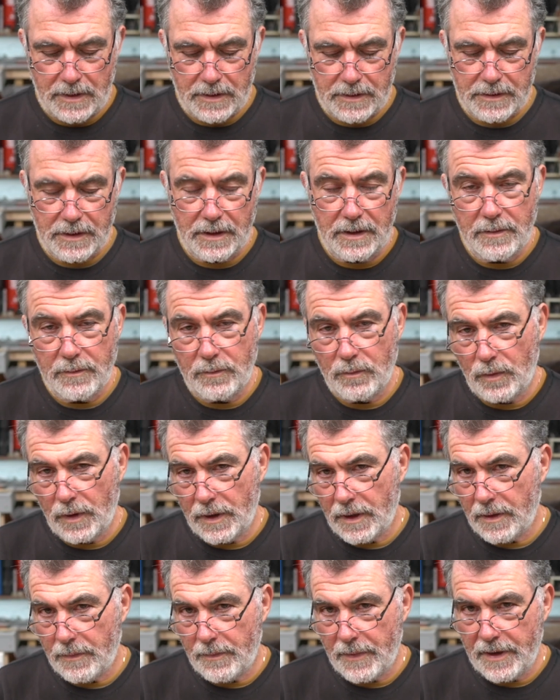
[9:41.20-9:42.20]
So that
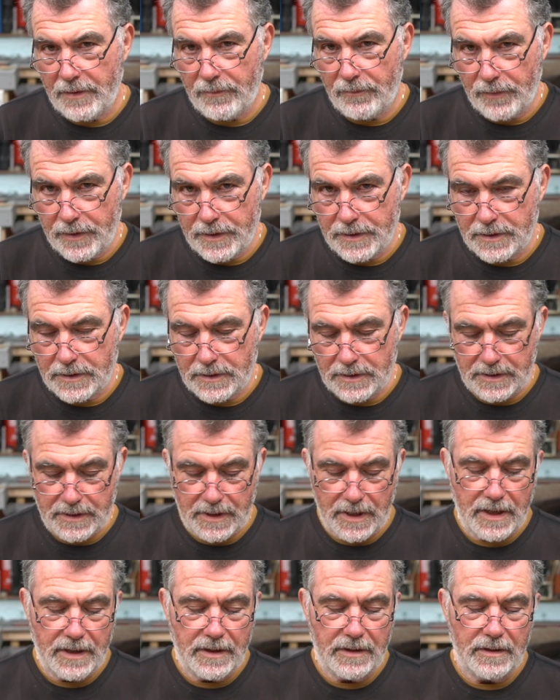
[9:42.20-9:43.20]
one of the main reasons
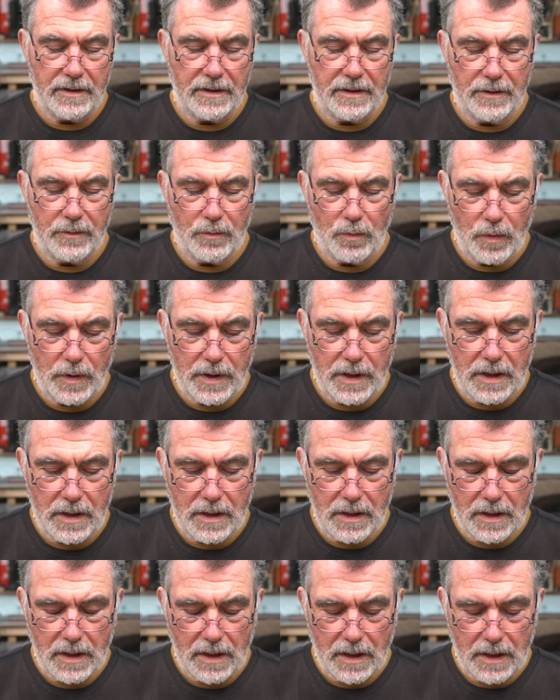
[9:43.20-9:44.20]
then that
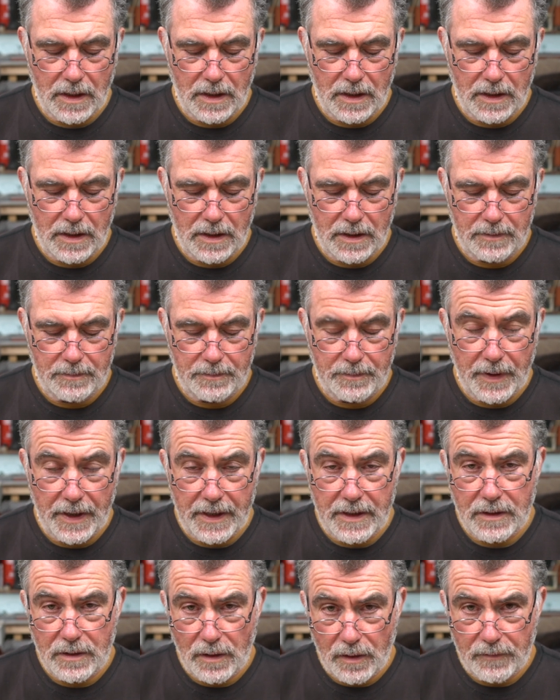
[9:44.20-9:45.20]
we
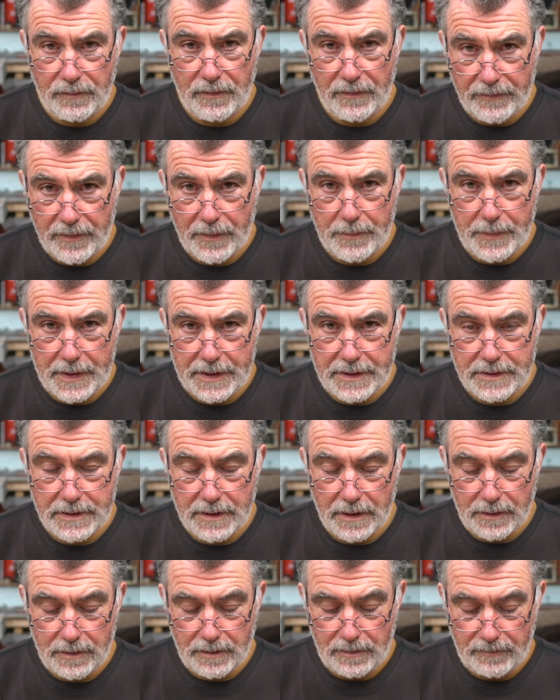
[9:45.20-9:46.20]
paint off of a
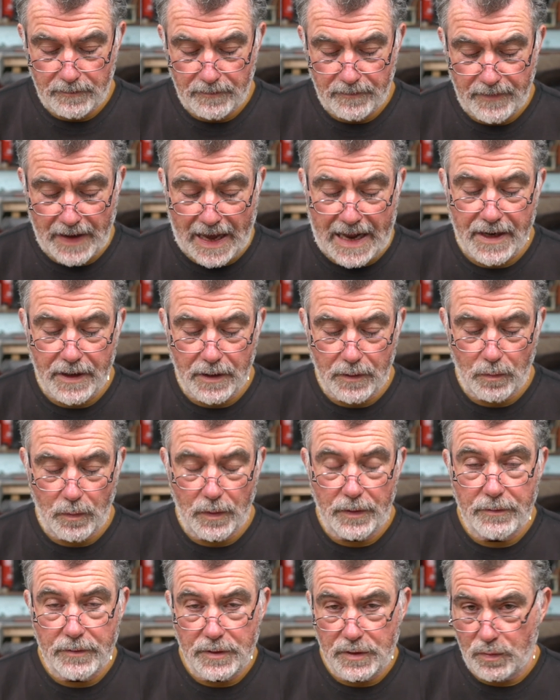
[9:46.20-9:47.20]
mid-tone value,
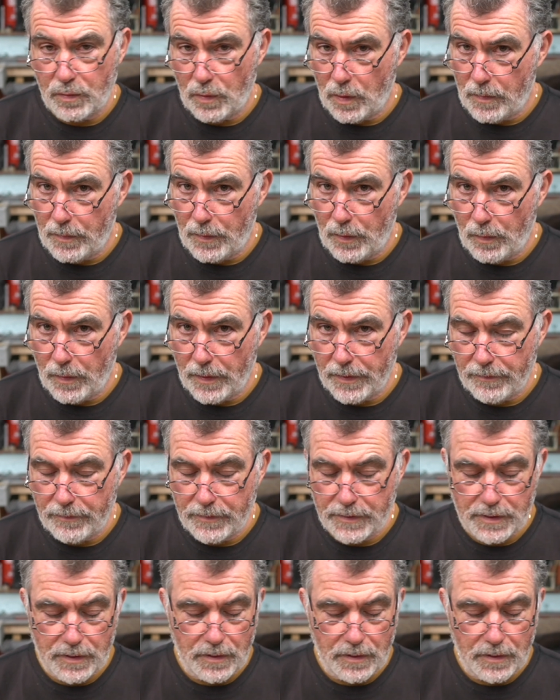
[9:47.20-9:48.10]
whether it's warm or whether it's